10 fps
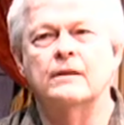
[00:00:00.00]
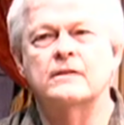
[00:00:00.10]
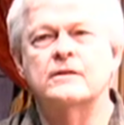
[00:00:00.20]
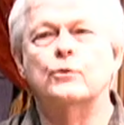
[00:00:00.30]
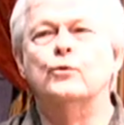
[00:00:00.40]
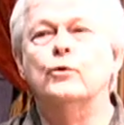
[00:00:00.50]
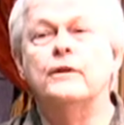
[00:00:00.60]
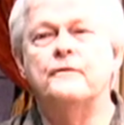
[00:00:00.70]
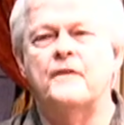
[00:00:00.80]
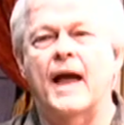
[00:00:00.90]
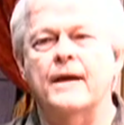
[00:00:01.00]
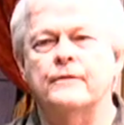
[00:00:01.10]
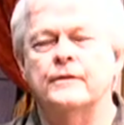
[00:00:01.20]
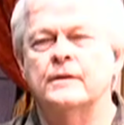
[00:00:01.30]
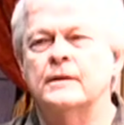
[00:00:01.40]
It's the rule of
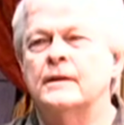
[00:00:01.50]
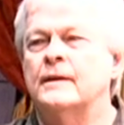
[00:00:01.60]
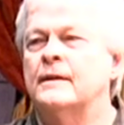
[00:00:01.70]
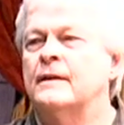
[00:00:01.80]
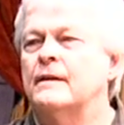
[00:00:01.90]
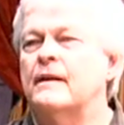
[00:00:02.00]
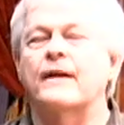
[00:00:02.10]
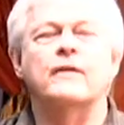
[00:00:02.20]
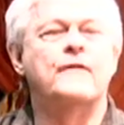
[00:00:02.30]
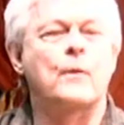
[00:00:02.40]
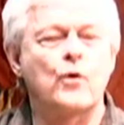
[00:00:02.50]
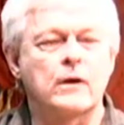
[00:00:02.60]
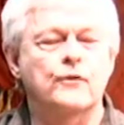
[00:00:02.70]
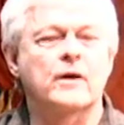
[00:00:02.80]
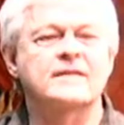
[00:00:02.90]
5. Like if I'm
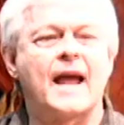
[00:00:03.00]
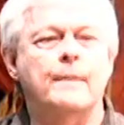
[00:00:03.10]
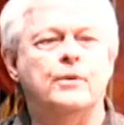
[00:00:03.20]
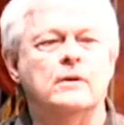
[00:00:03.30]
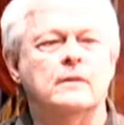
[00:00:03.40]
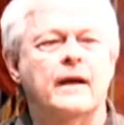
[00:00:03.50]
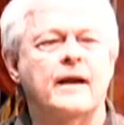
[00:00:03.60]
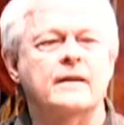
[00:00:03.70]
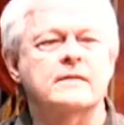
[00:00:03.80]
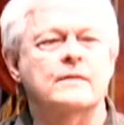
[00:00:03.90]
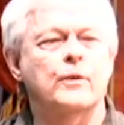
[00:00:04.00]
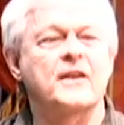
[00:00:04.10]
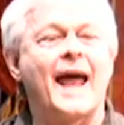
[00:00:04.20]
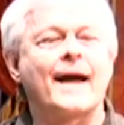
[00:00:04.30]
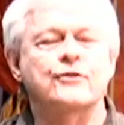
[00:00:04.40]
working, for example, with
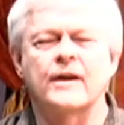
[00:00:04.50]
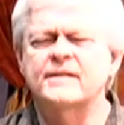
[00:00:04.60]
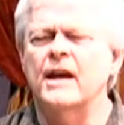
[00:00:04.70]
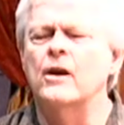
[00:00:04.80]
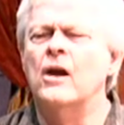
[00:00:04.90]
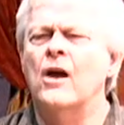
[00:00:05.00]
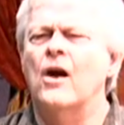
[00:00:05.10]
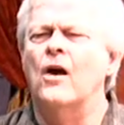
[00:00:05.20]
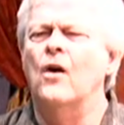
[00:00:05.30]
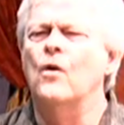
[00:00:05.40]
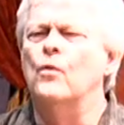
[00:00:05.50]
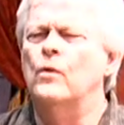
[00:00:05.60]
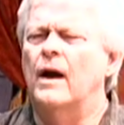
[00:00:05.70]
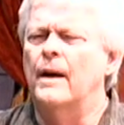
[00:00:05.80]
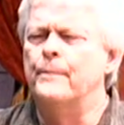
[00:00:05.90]
an actor, and I say,
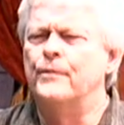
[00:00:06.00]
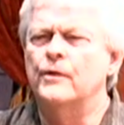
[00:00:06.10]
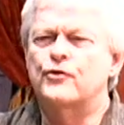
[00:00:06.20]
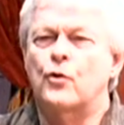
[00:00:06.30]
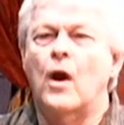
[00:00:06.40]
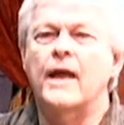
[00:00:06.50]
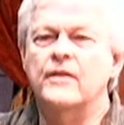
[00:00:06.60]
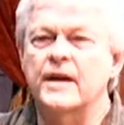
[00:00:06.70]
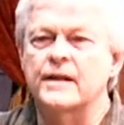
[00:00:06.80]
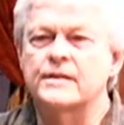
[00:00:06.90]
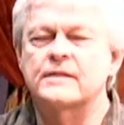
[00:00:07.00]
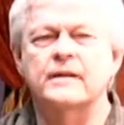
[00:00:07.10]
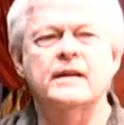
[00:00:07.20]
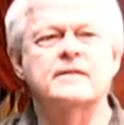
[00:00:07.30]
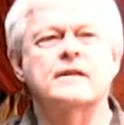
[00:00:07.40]
try this,
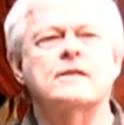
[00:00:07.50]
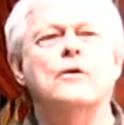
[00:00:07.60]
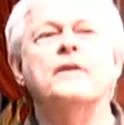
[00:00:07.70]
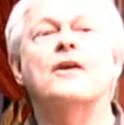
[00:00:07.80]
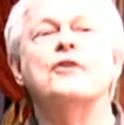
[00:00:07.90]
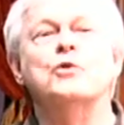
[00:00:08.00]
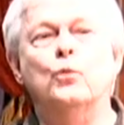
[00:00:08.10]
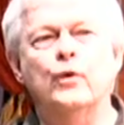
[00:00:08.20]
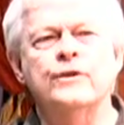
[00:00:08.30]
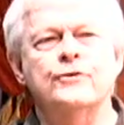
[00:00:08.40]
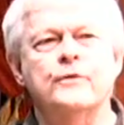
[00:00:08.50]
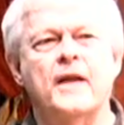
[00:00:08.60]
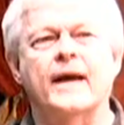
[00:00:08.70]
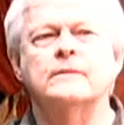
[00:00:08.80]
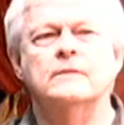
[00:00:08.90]
and he says, the character wouldn't do
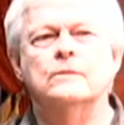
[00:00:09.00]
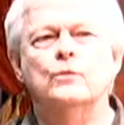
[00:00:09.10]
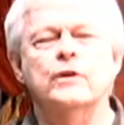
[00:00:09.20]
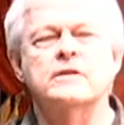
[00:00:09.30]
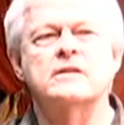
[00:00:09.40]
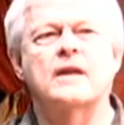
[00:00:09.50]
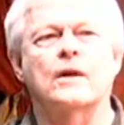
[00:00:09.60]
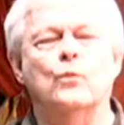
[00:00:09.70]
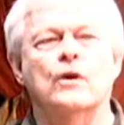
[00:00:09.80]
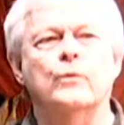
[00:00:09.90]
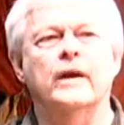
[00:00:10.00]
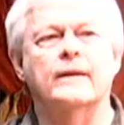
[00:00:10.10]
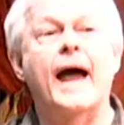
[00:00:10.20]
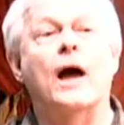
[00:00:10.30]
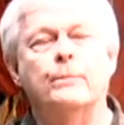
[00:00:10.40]
that. Wouldn't's not a word we
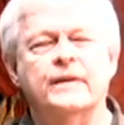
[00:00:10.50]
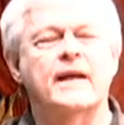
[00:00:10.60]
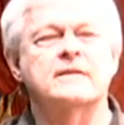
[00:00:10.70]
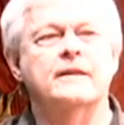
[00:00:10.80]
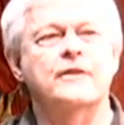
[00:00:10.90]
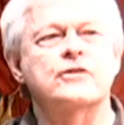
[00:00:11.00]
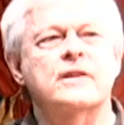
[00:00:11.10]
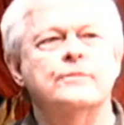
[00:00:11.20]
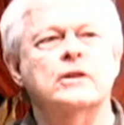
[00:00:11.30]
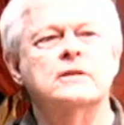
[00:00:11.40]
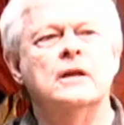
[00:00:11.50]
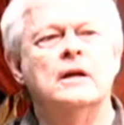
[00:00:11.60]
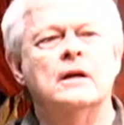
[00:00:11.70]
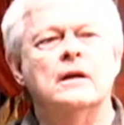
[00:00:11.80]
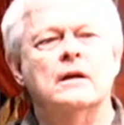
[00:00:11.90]
allow, but that's another subject.
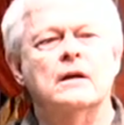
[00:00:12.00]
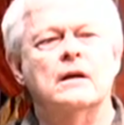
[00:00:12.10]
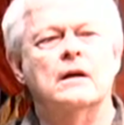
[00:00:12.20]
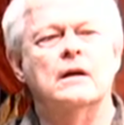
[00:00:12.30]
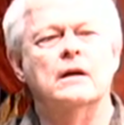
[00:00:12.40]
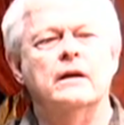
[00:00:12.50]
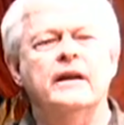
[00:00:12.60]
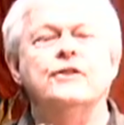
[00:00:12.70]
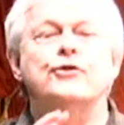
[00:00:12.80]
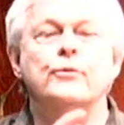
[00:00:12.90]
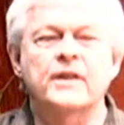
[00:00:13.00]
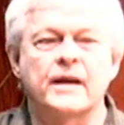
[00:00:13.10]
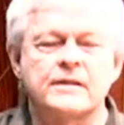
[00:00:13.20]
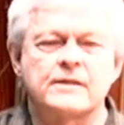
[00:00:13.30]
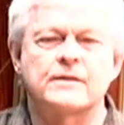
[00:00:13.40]
He'd do
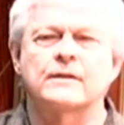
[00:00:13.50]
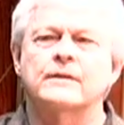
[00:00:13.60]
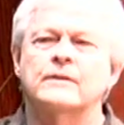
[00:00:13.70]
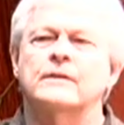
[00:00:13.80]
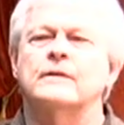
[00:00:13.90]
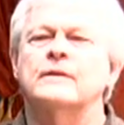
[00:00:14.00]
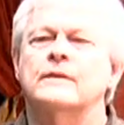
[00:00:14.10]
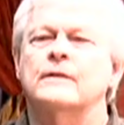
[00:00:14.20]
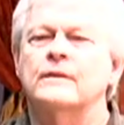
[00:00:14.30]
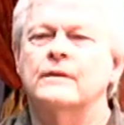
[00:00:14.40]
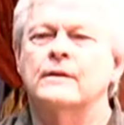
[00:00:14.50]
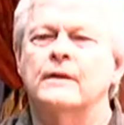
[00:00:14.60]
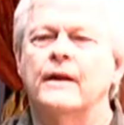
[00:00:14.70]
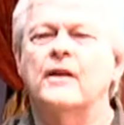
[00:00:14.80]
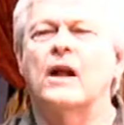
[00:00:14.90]
this. And then